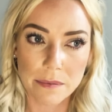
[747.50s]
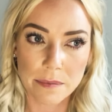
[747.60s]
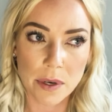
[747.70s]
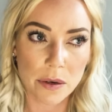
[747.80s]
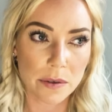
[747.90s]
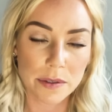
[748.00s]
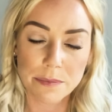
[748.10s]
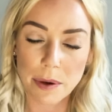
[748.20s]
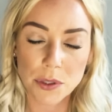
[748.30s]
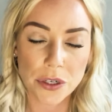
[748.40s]
those,
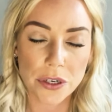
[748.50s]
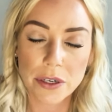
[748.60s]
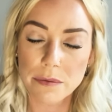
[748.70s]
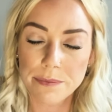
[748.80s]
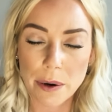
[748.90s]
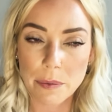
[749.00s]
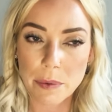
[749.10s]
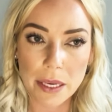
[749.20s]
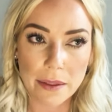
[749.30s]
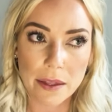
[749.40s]
I'm sure you could
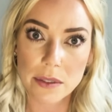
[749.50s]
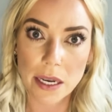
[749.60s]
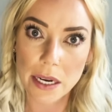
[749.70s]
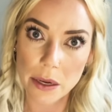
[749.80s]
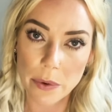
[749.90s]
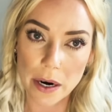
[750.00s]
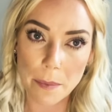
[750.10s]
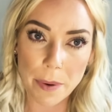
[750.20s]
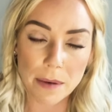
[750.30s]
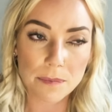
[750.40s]
probably get those anywhere,
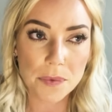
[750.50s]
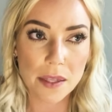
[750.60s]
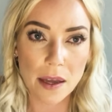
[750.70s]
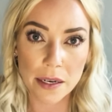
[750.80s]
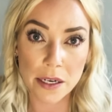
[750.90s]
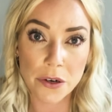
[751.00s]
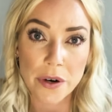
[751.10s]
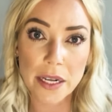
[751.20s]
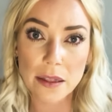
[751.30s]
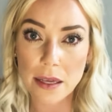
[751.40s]
but an
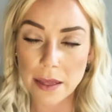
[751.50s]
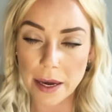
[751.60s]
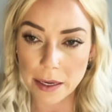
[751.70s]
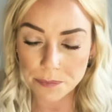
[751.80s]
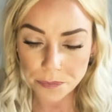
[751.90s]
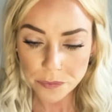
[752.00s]
ingredient like that